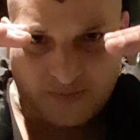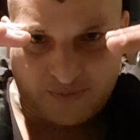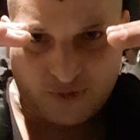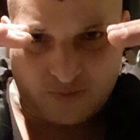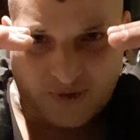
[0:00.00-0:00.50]

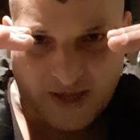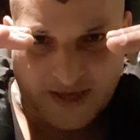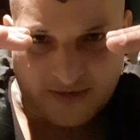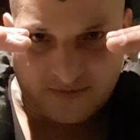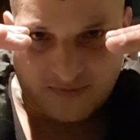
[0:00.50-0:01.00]
build
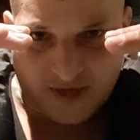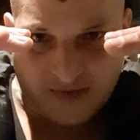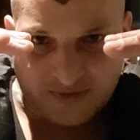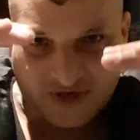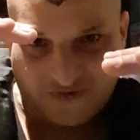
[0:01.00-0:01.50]
plate
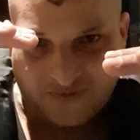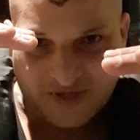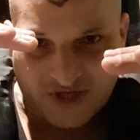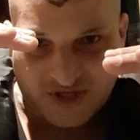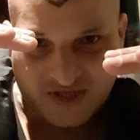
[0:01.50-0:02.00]
shift
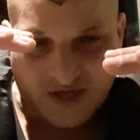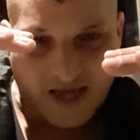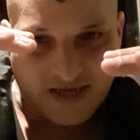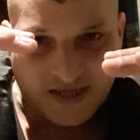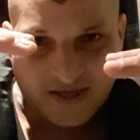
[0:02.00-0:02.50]
position
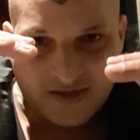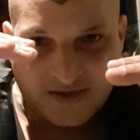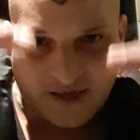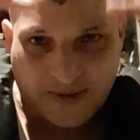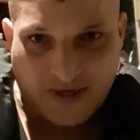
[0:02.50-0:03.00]
slightly,
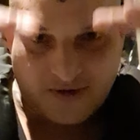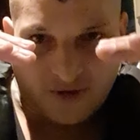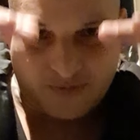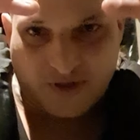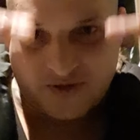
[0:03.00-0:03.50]
and then
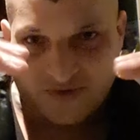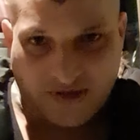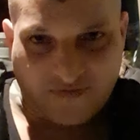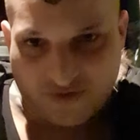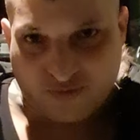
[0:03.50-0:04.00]
not be
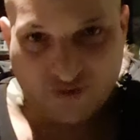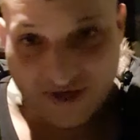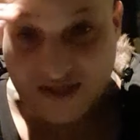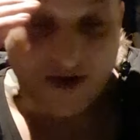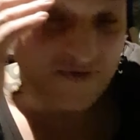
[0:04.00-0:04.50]
giving good
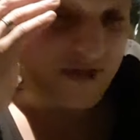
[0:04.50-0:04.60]
prints after